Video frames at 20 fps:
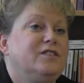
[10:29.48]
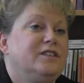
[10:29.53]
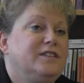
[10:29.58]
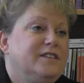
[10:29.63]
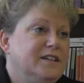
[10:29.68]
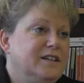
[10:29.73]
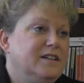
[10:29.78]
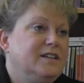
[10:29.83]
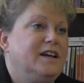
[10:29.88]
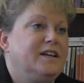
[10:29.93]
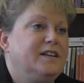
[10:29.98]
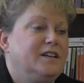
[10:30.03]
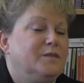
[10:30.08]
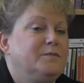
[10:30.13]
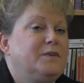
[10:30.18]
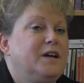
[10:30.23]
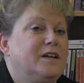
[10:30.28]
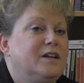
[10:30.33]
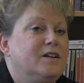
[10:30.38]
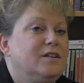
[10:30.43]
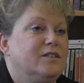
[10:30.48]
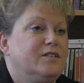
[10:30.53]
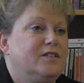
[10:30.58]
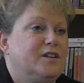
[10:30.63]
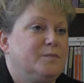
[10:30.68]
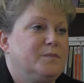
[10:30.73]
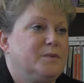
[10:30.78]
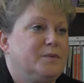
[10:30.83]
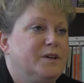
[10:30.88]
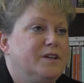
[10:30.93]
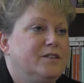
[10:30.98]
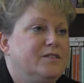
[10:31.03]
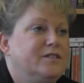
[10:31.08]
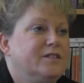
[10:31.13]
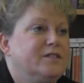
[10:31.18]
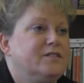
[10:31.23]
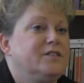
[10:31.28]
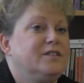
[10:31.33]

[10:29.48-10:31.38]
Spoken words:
She did end up getting her separation.